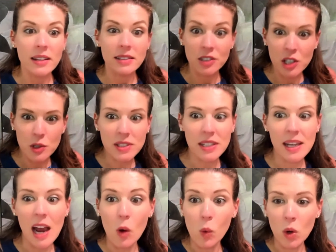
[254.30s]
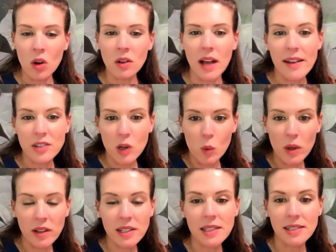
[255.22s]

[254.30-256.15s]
do you see how world-class are willing to